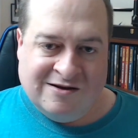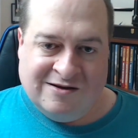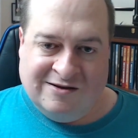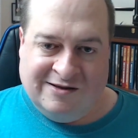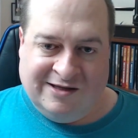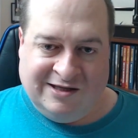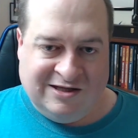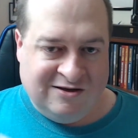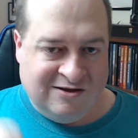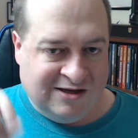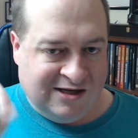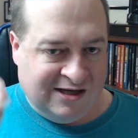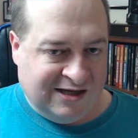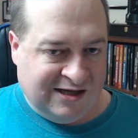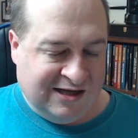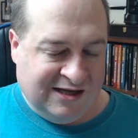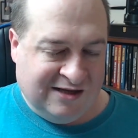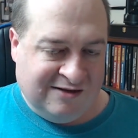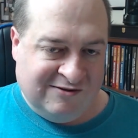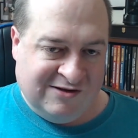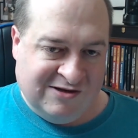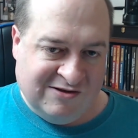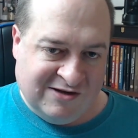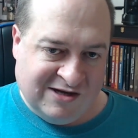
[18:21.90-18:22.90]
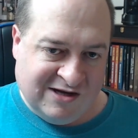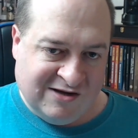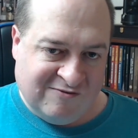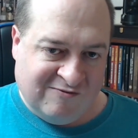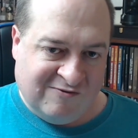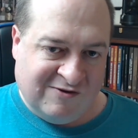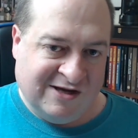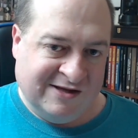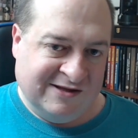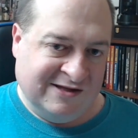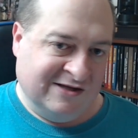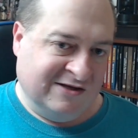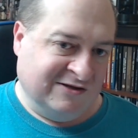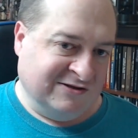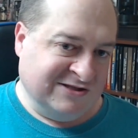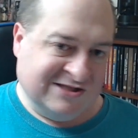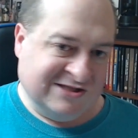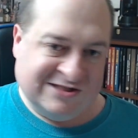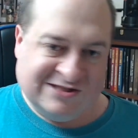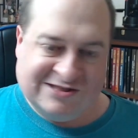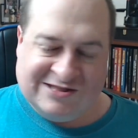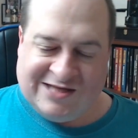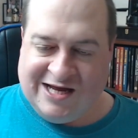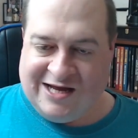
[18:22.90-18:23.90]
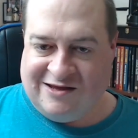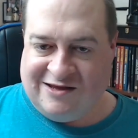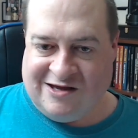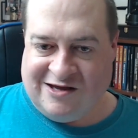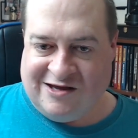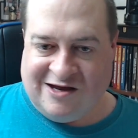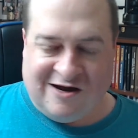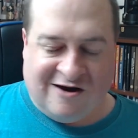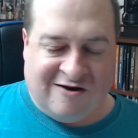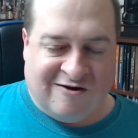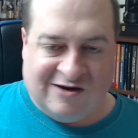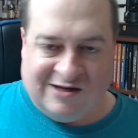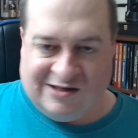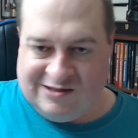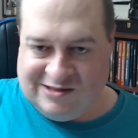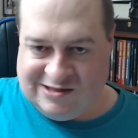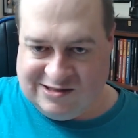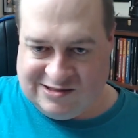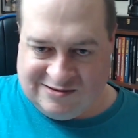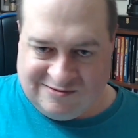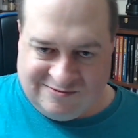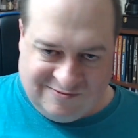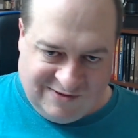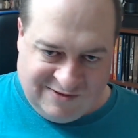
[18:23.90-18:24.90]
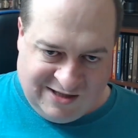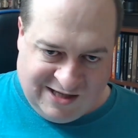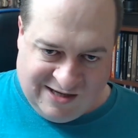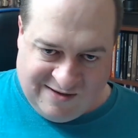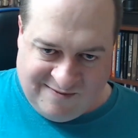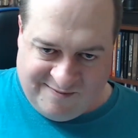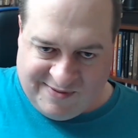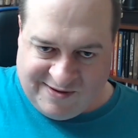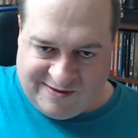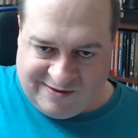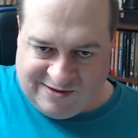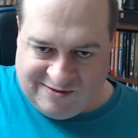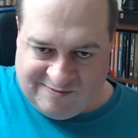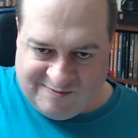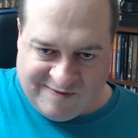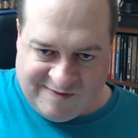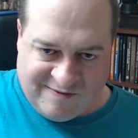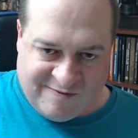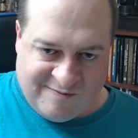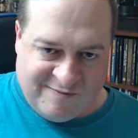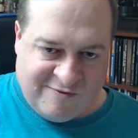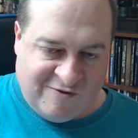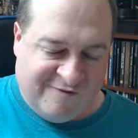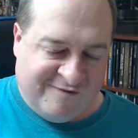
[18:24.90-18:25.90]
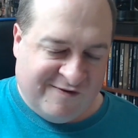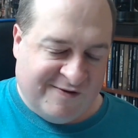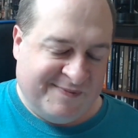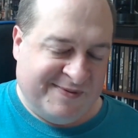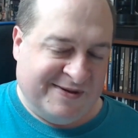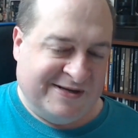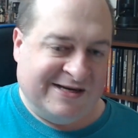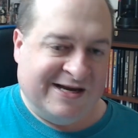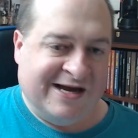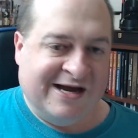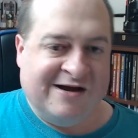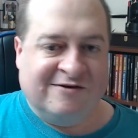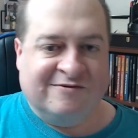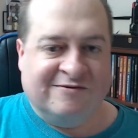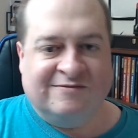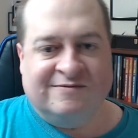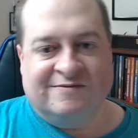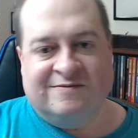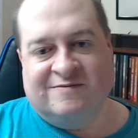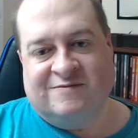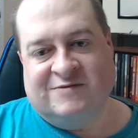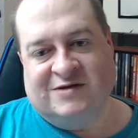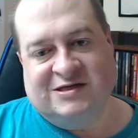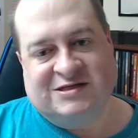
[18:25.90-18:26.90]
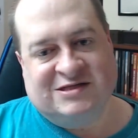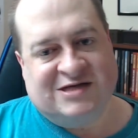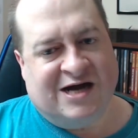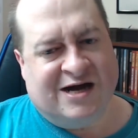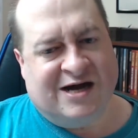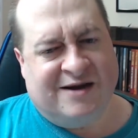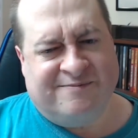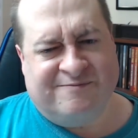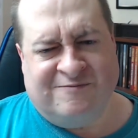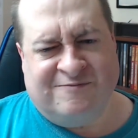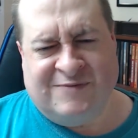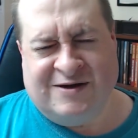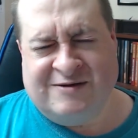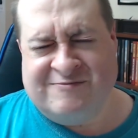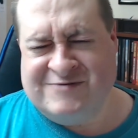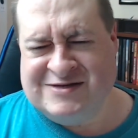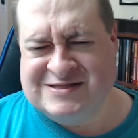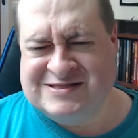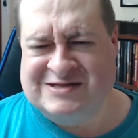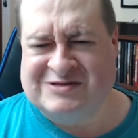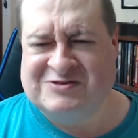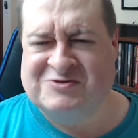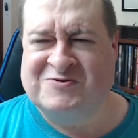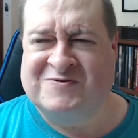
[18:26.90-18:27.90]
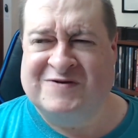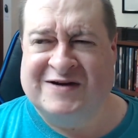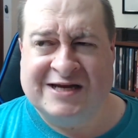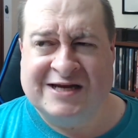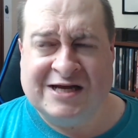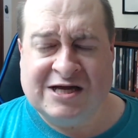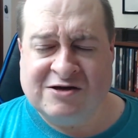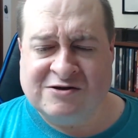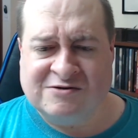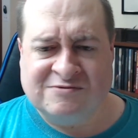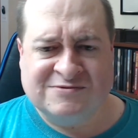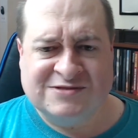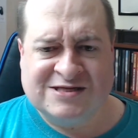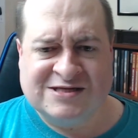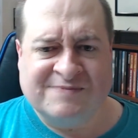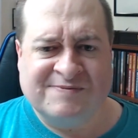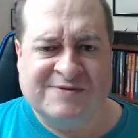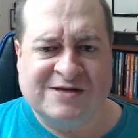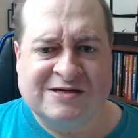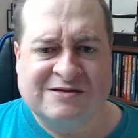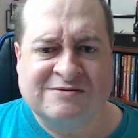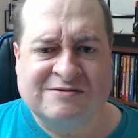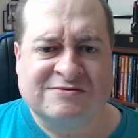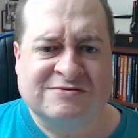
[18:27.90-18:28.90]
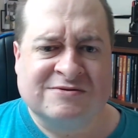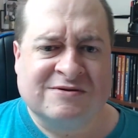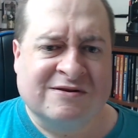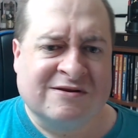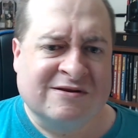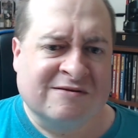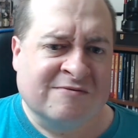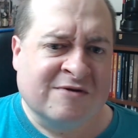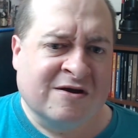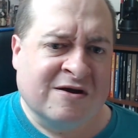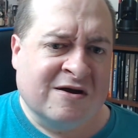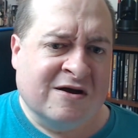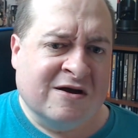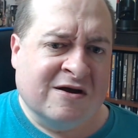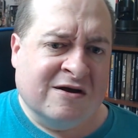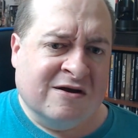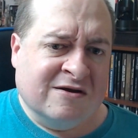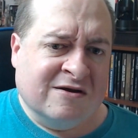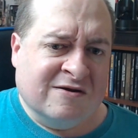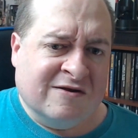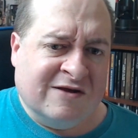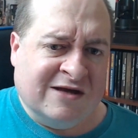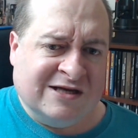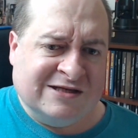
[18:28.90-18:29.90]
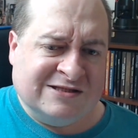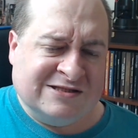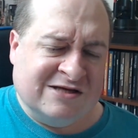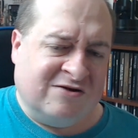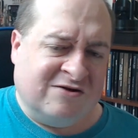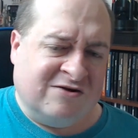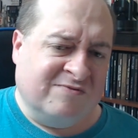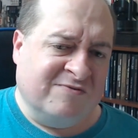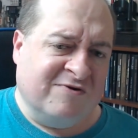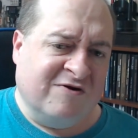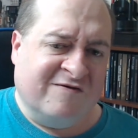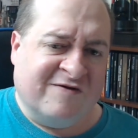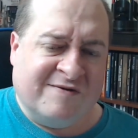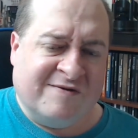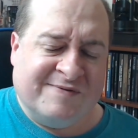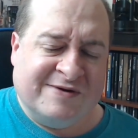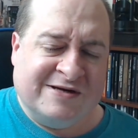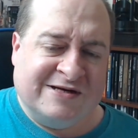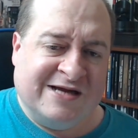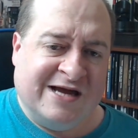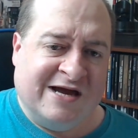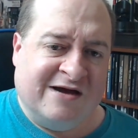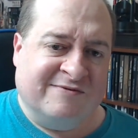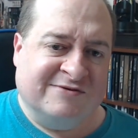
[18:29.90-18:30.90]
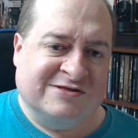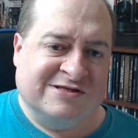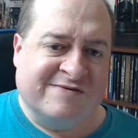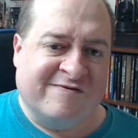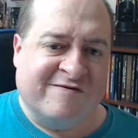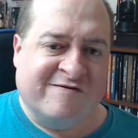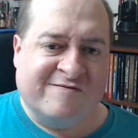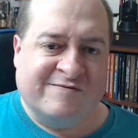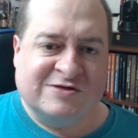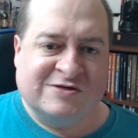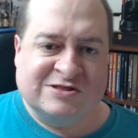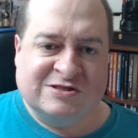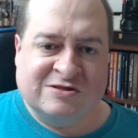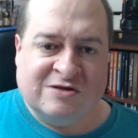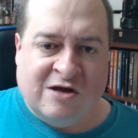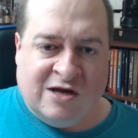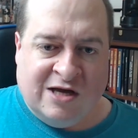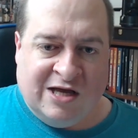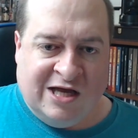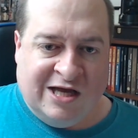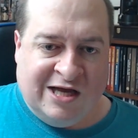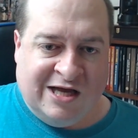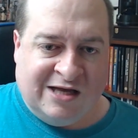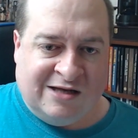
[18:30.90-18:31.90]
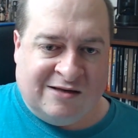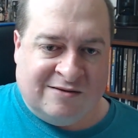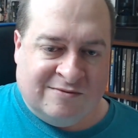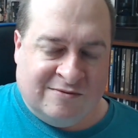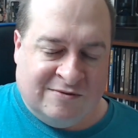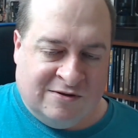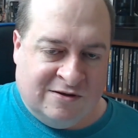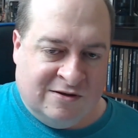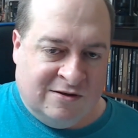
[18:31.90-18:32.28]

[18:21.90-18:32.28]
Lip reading: Like you get one that'll stay there, and the kind of maybe move up and down the top. How was it, 20 or something? Things it'll move up and down. Some of them just hit,